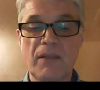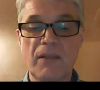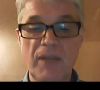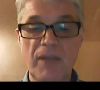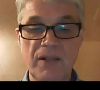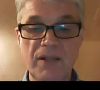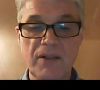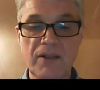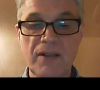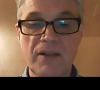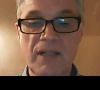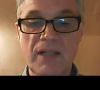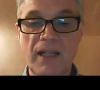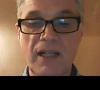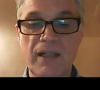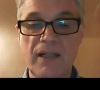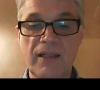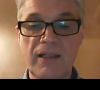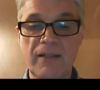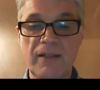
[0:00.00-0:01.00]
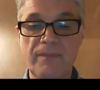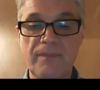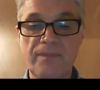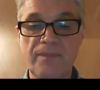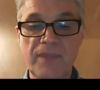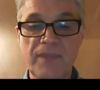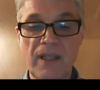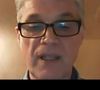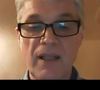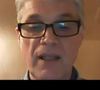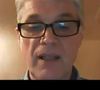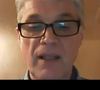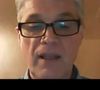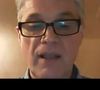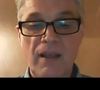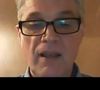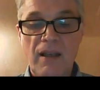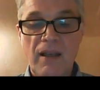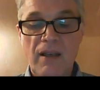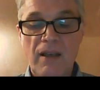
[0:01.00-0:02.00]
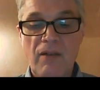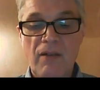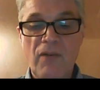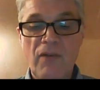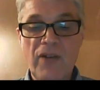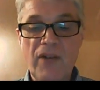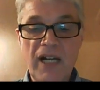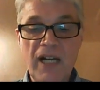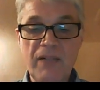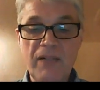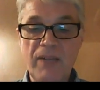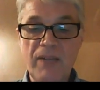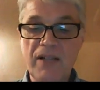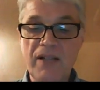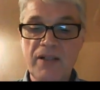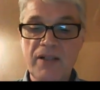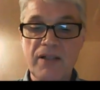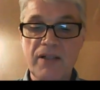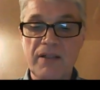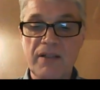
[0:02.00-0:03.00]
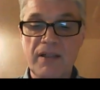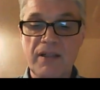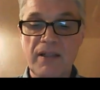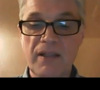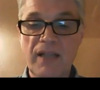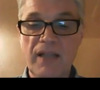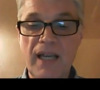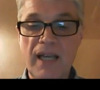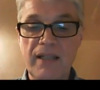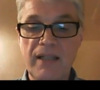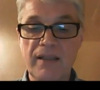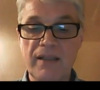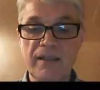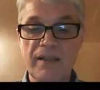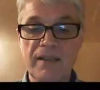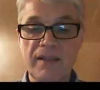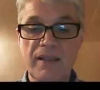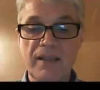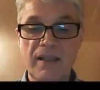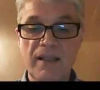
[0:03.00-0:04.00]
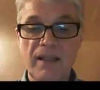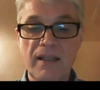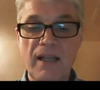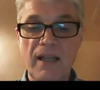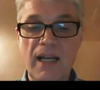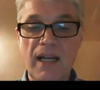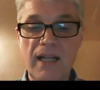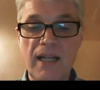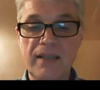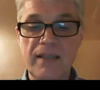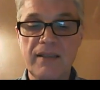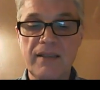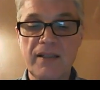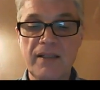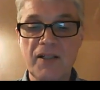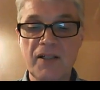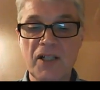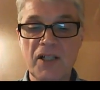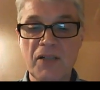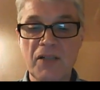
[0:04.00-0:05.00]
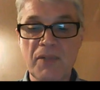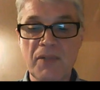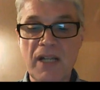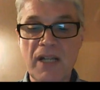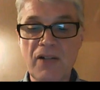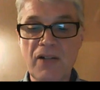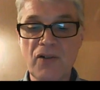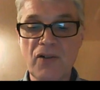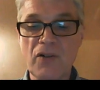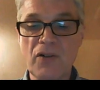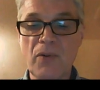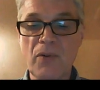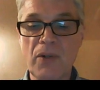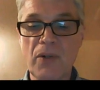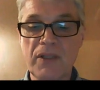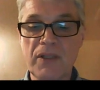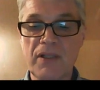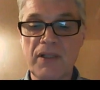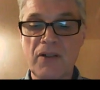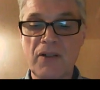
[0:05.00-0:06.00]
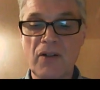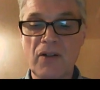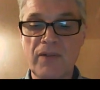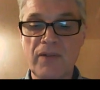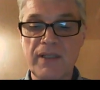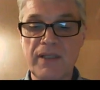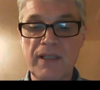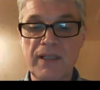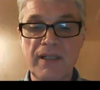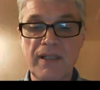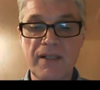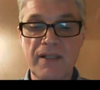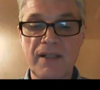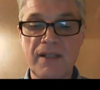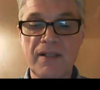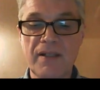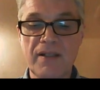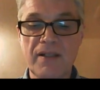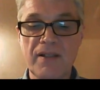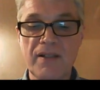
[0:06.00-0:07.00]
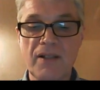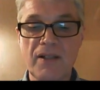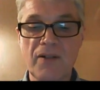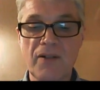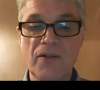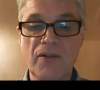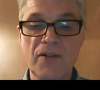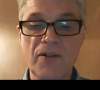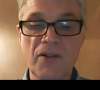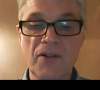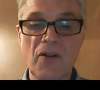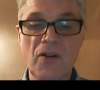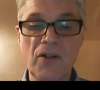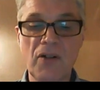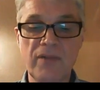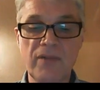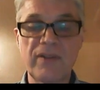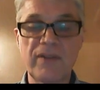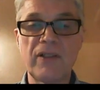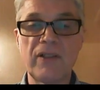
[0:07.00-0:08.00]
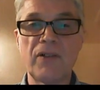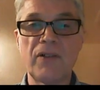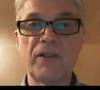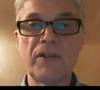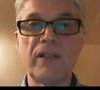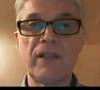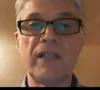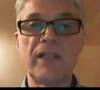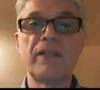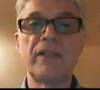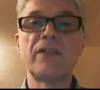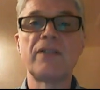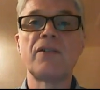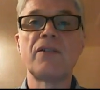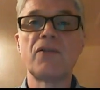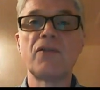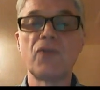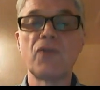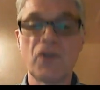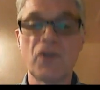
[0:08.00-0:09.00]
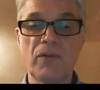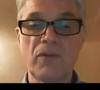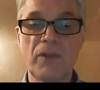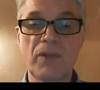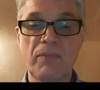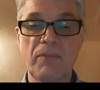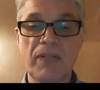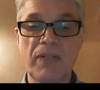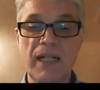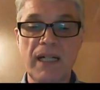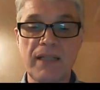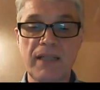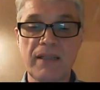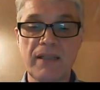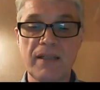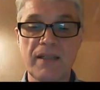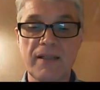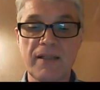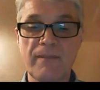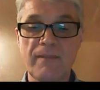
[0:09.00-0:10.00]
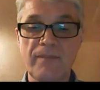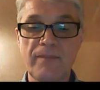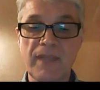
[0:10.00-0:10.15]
I mentioned earlier. We've already mentioned guidance, and there's a substantial quantity of it in existence across all of the law relating to social work practice.